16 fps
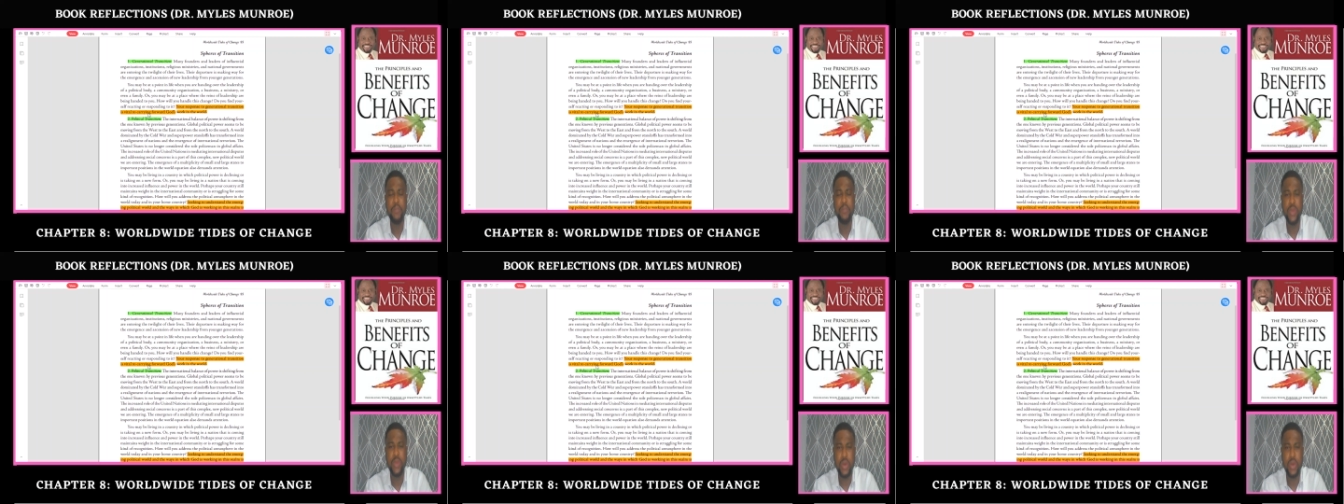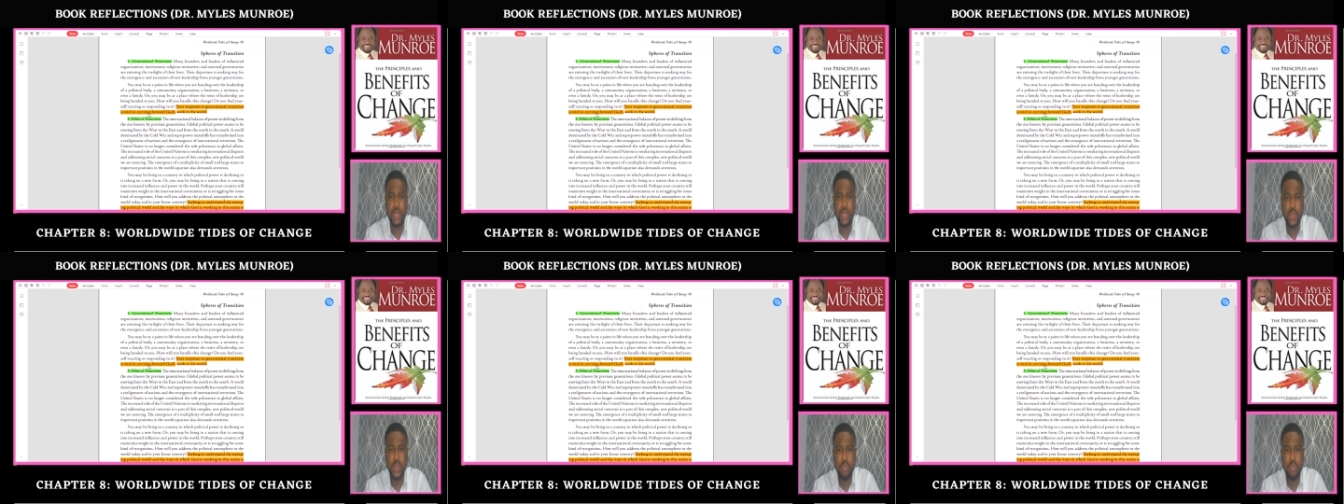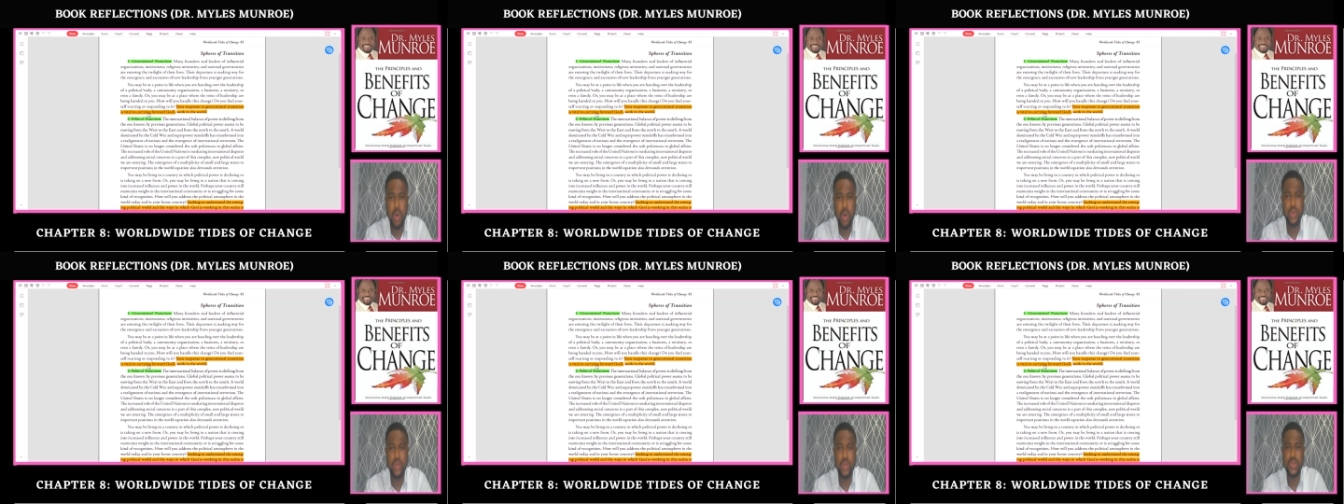Your
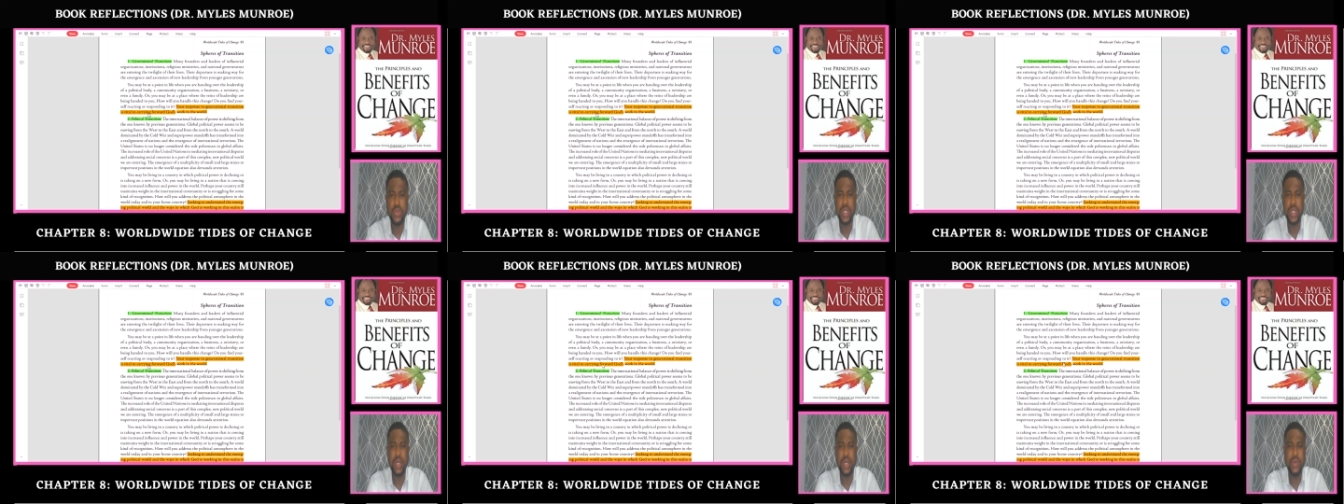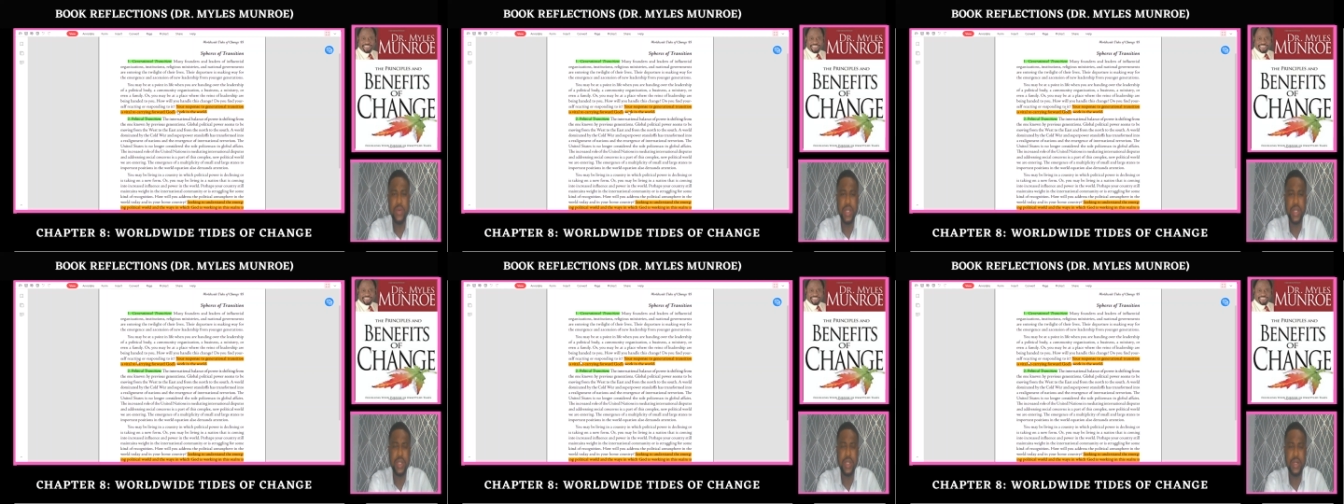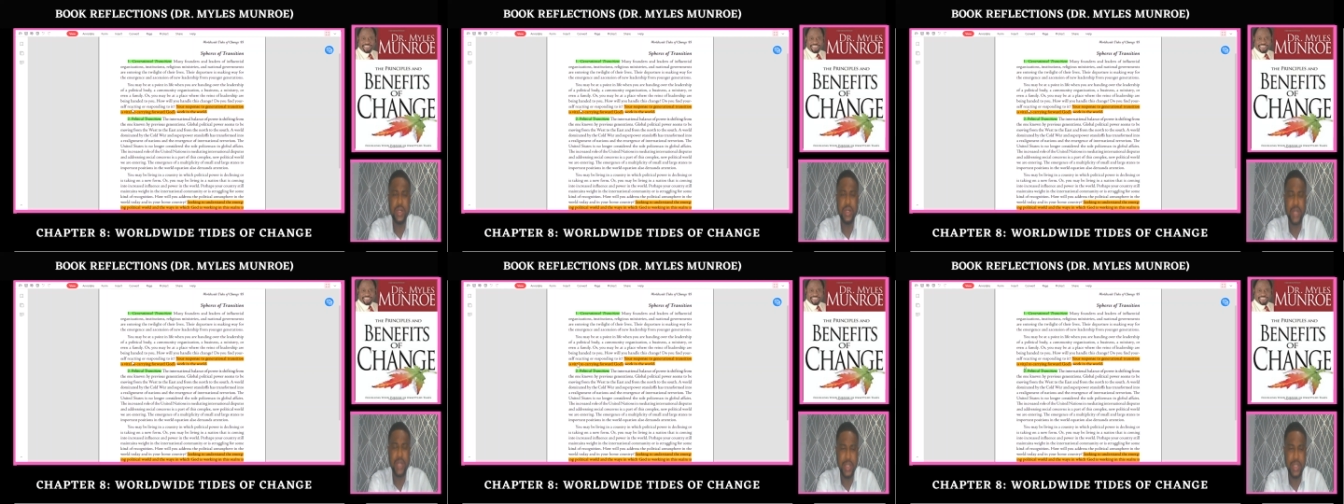response to generational
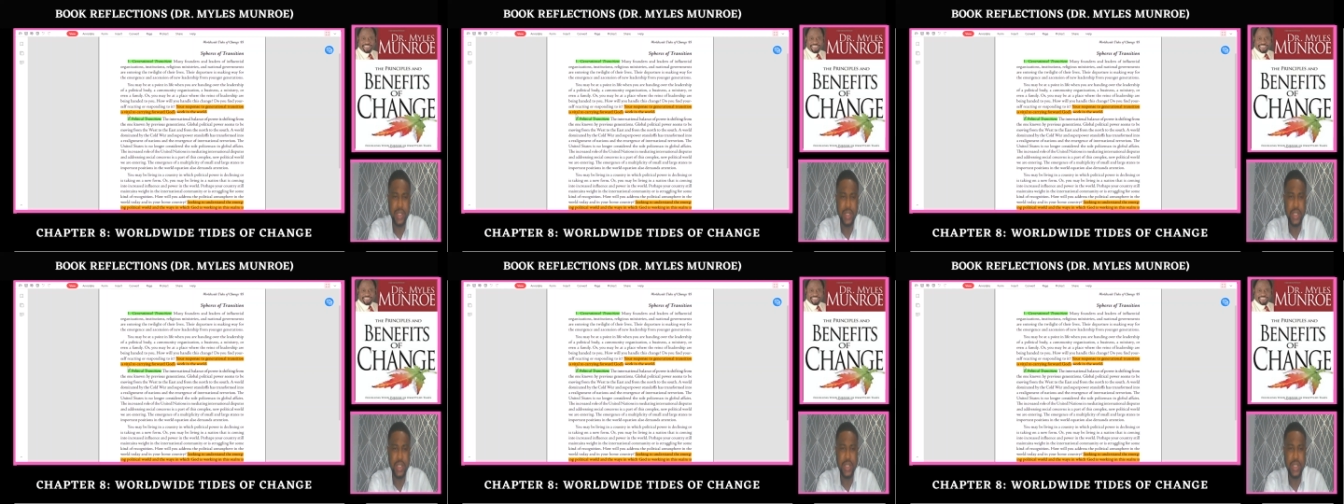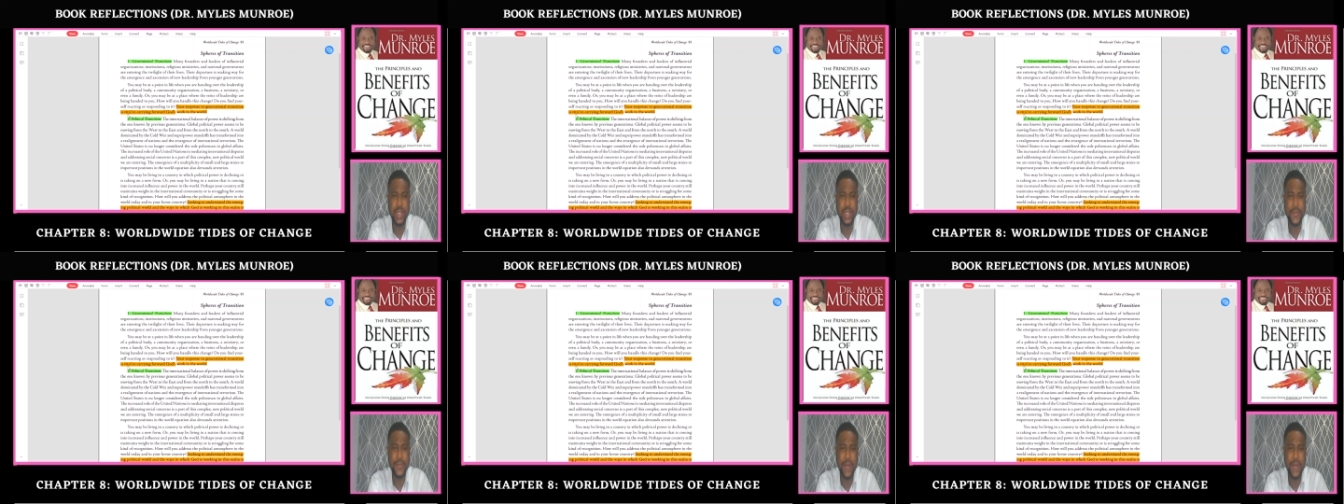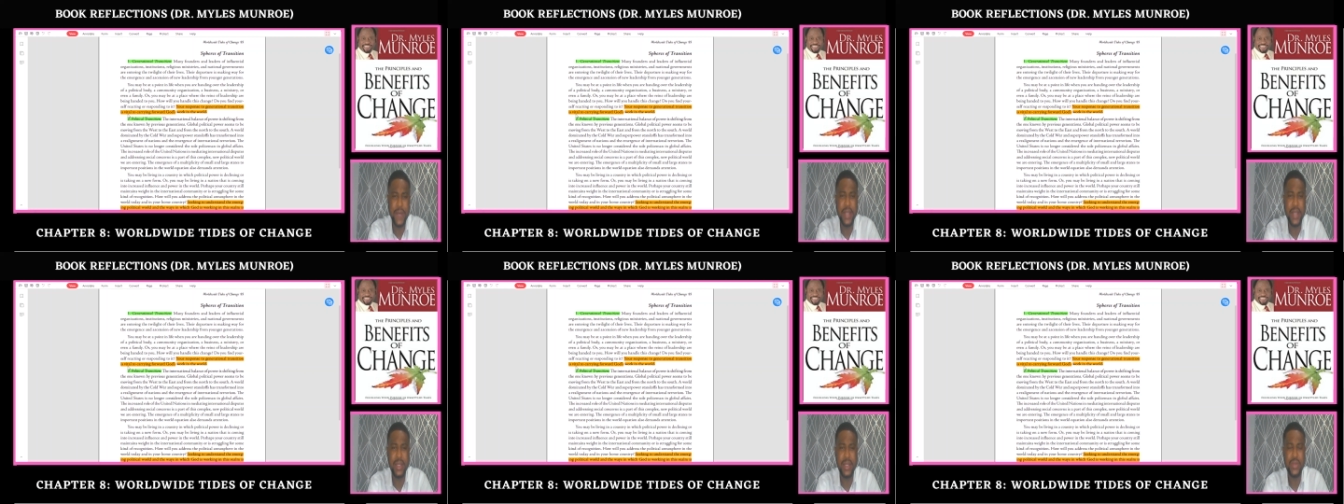transition is
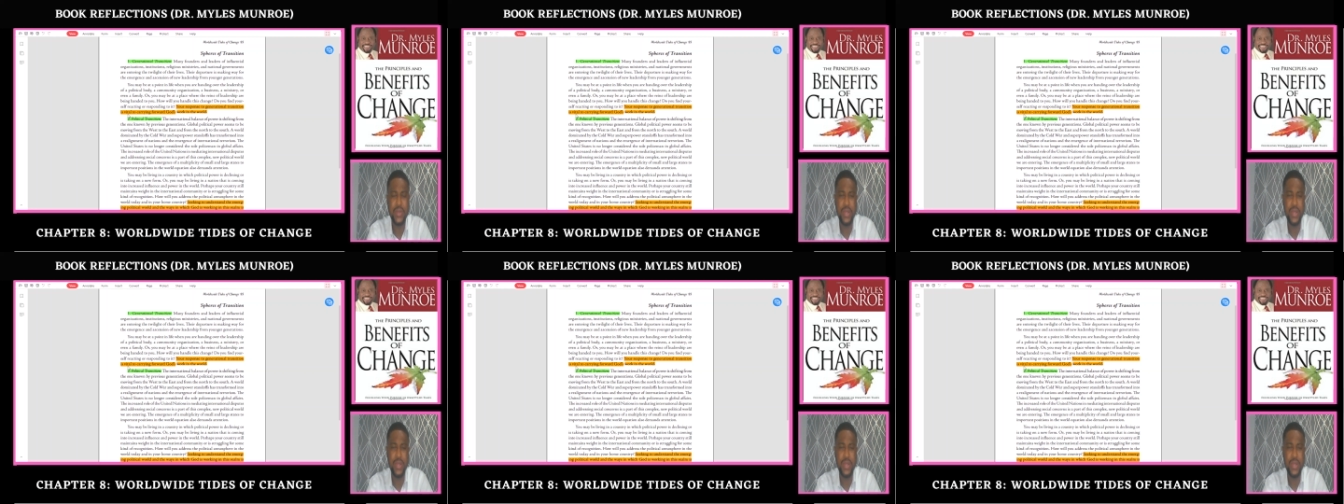vital to